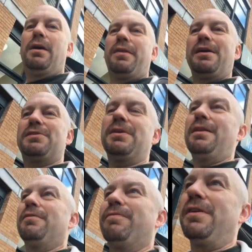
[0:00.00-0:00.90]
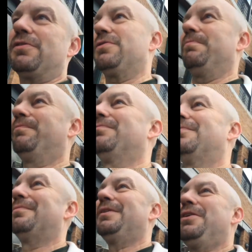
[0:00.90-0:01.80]
And that's the end of this.
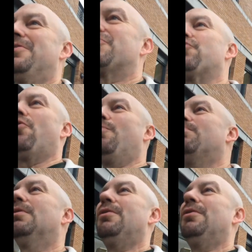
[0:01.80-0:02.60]
So,